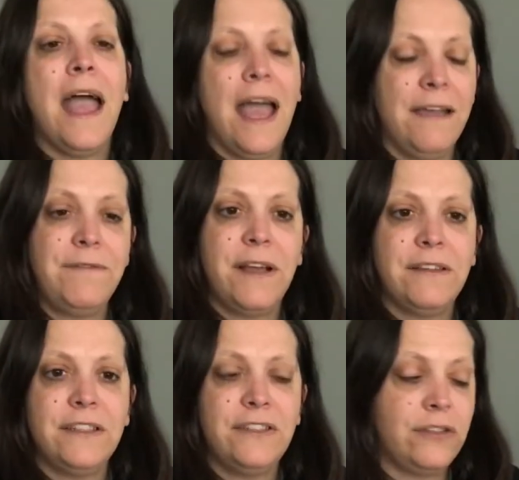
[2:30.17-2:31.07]
I
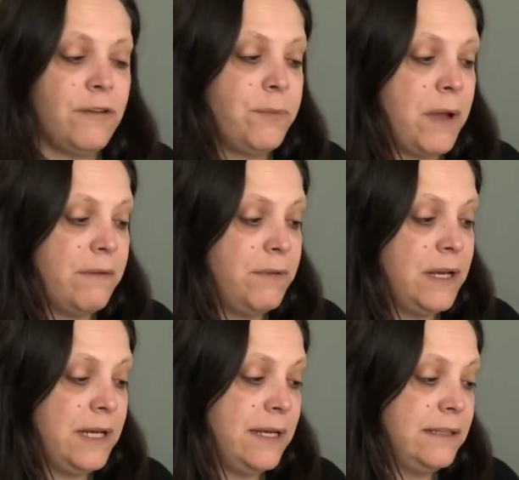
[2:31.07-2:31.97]
found the software
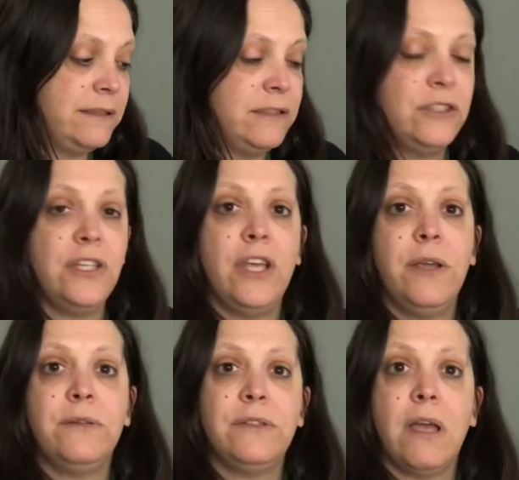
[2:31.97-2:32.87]
really easy to
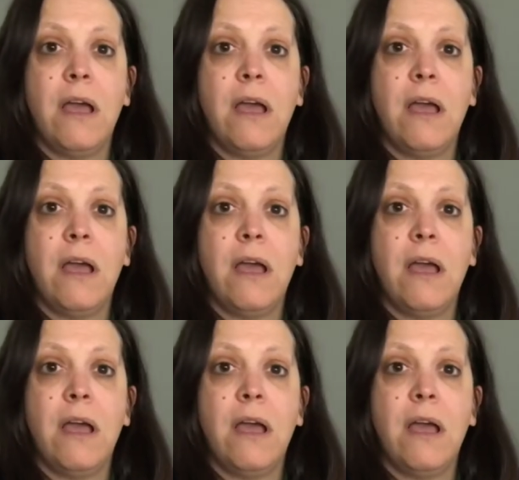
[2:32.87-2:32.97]
use.